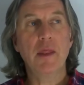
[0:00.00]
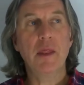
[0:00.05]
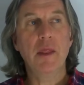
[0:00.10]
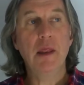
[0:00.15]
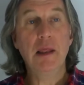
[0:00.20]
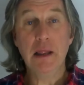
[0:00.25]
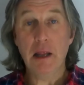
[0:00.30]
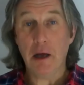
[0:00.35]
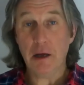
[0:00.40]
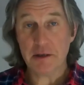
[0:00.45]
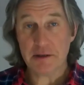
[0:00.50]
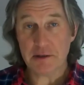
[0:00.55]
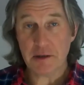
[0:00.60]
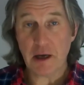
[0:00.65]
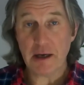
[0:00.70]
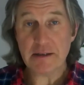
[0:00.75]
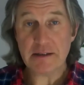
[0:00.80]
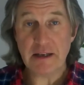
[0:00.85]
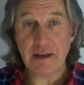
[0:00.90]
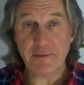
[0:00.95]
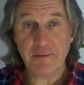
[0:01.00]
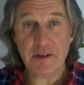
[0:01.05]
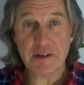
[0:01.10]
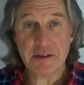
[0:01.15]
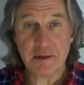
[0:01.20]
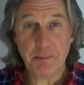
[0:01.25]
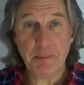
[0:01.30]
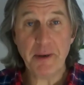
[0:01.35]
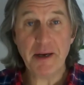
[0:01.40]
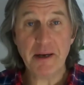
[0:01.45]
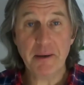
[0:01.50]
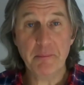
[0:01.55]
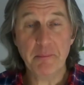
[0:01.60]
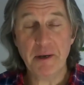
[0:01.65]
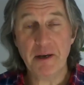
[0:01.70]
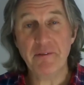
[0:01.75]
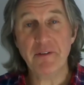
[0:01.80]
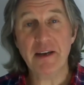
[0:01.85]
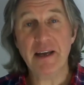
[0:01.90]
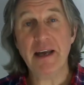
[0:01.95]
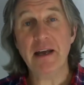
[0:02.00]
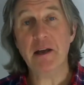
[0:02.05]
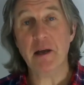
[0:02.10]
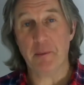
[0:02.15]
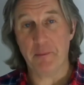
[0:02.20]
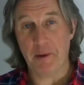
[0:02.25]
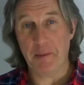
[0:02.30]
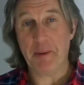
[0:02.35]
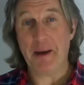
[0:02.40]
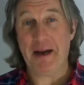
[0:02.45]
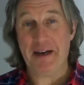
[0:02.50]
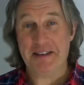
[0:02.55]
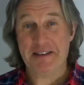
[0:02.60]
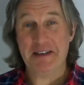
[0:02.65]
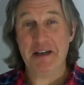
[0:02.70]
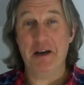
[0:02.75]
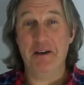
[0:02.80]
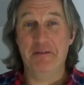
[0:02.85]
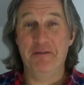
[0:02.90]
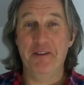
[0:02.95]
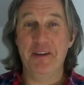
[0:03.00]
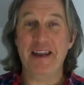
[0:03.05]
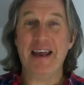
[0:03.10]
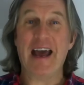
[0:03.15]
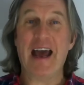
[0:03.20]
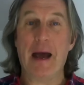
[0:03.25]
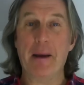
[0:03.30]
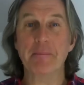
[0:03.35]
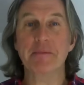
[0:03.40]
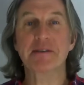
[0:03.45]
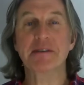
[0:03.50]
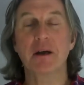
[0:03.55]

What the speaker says: Last night's given us a bit of a kick up the backside for the app,